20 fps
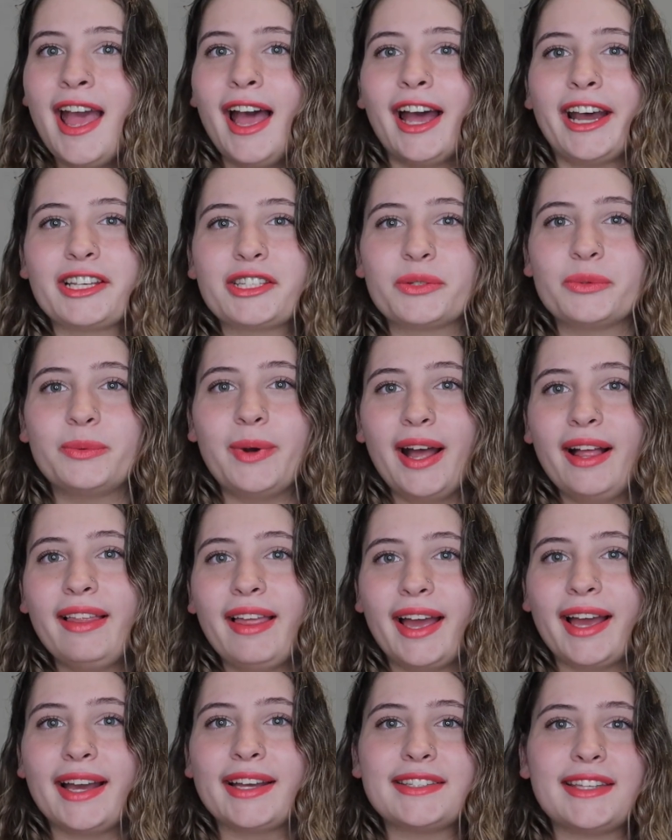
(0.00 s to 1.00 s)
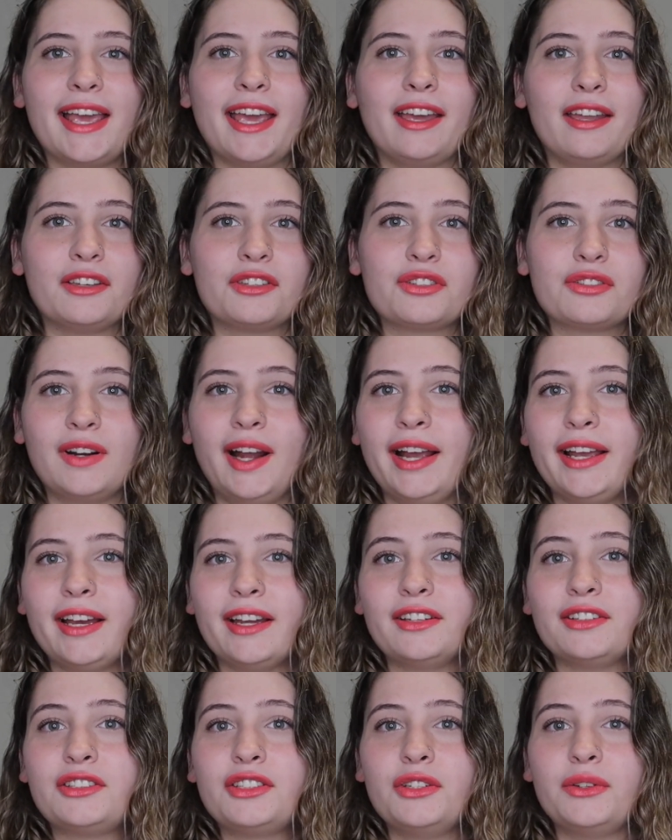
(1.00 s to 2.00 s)
as well as a try
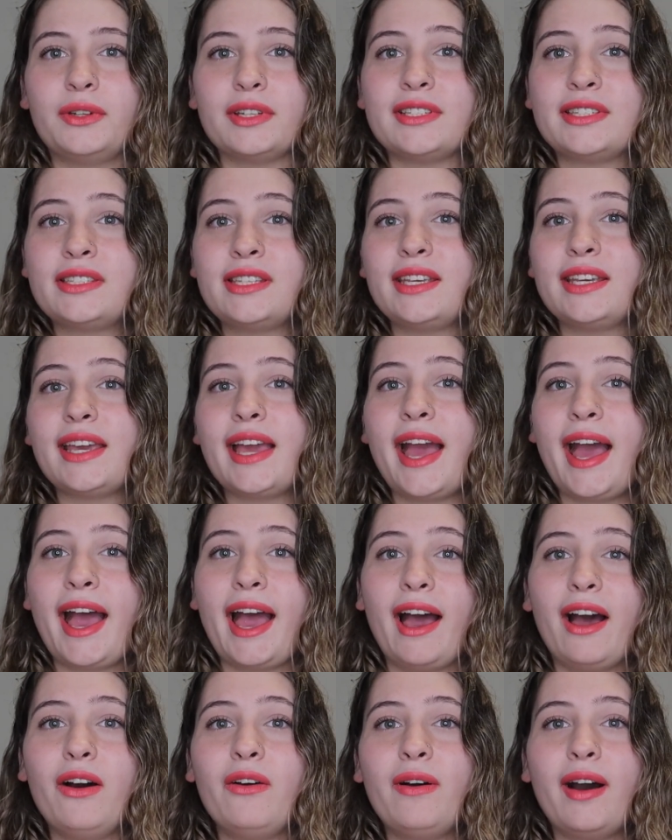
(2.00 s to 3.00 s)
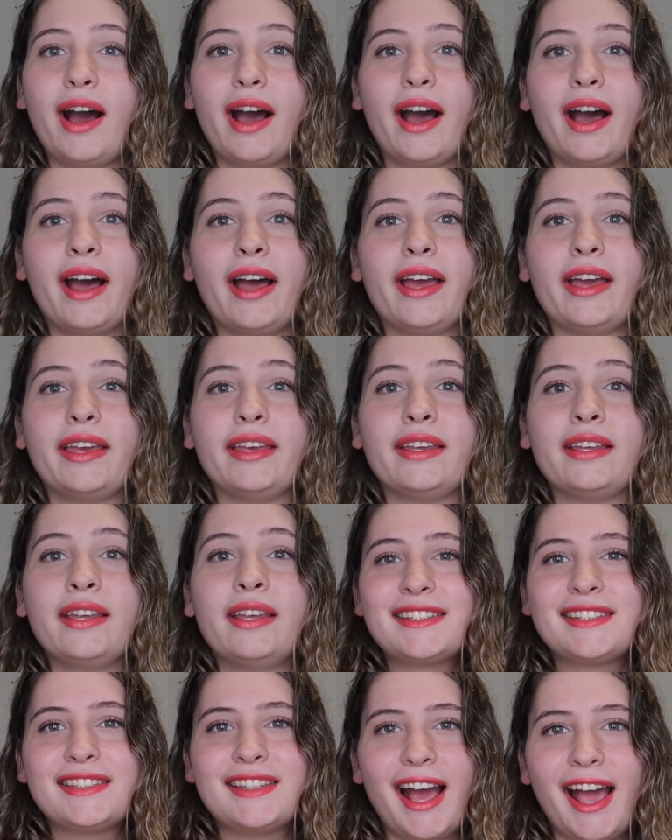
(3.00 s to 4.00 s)
on so you can see how I
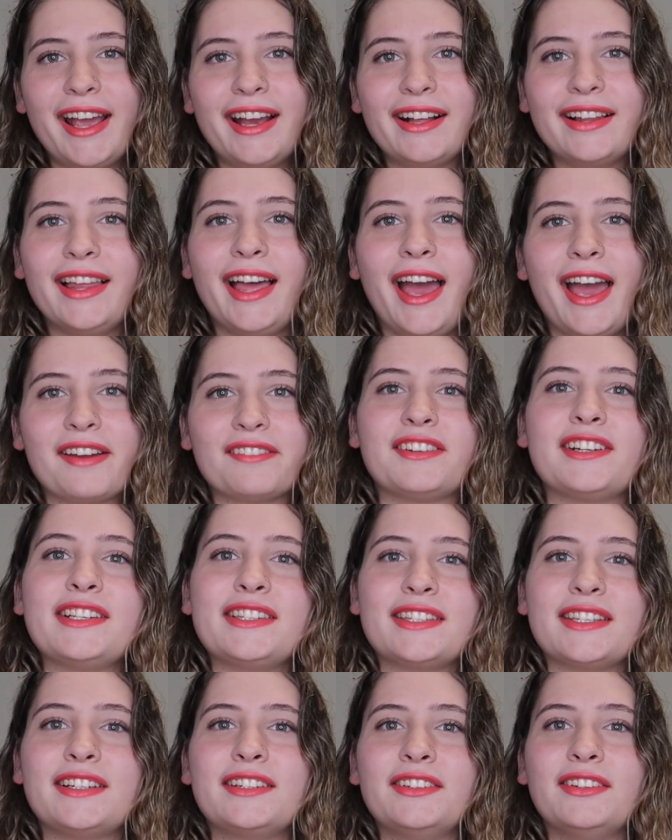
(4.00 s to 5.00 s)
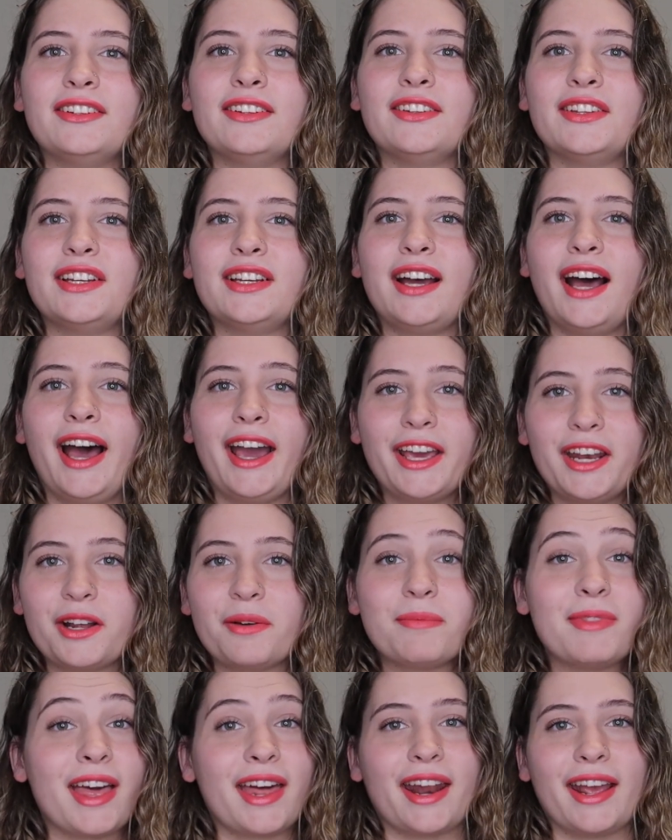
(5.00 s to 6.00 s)
style every single
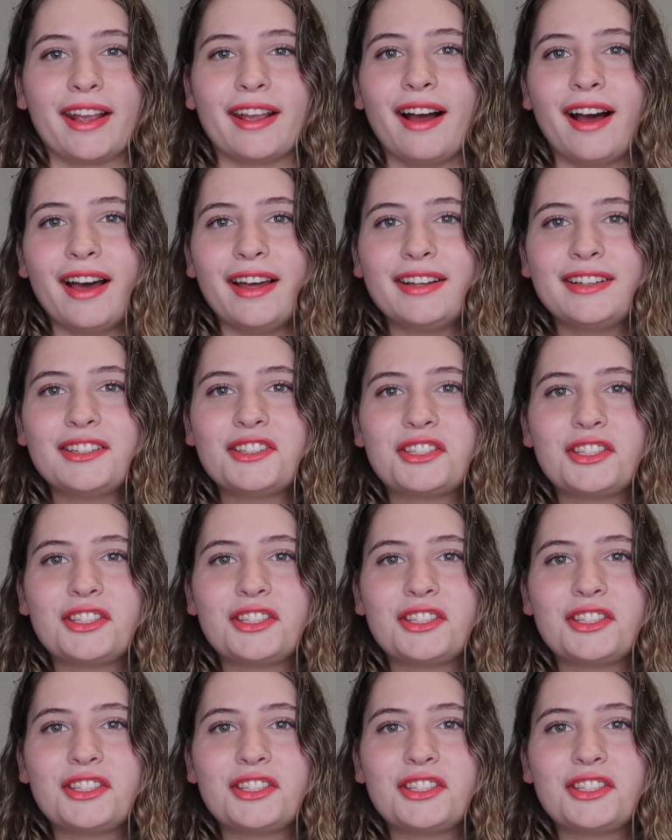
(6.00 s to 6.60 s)
item that I got.